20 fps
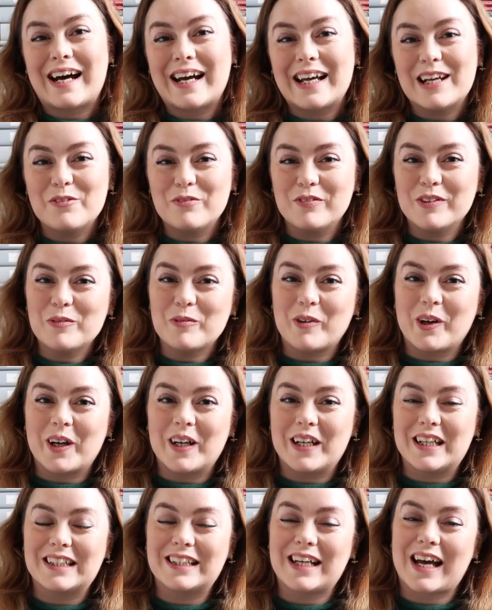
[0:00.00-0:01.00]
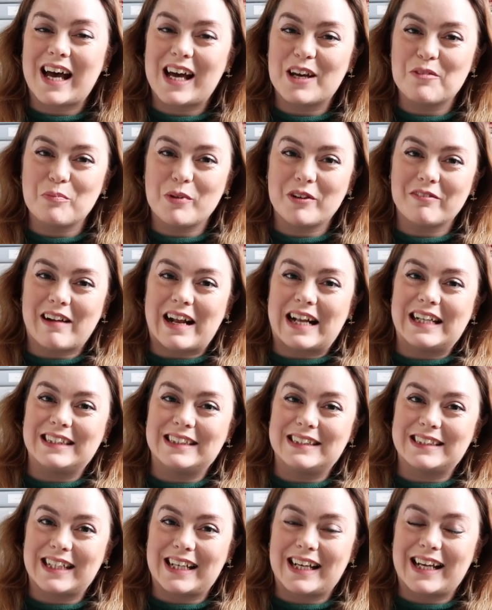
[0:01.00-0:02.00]
Hi everyone, I'm
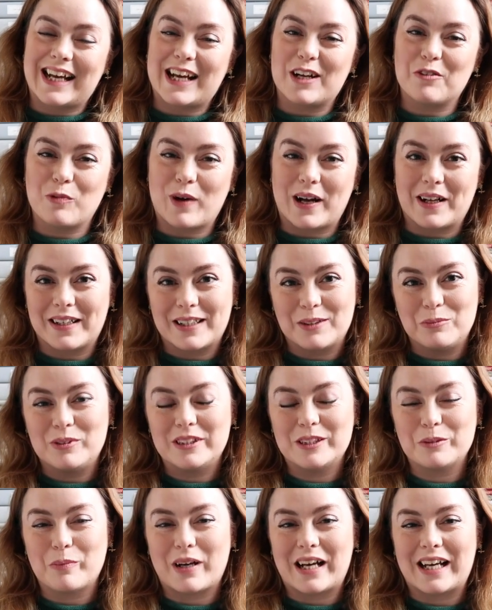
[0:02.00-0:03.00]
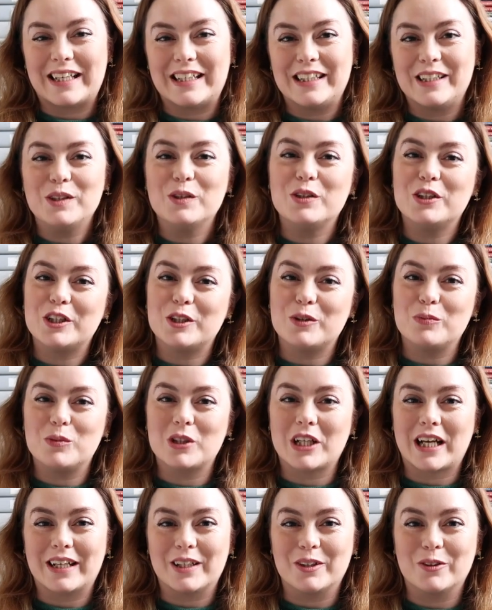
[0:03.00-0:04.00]
Miranda and welcome to my YouTube
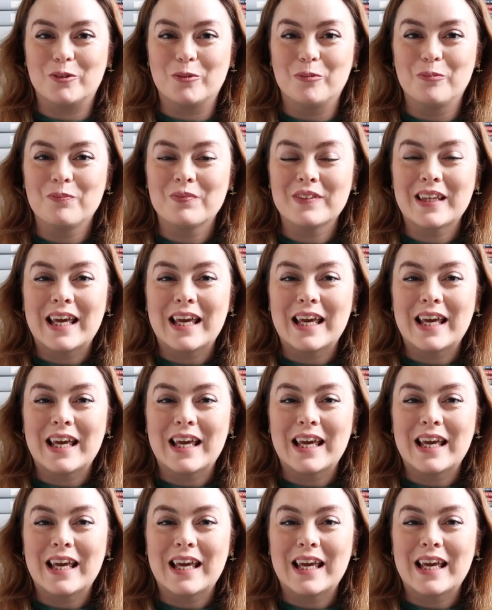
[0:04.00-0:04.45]
channel.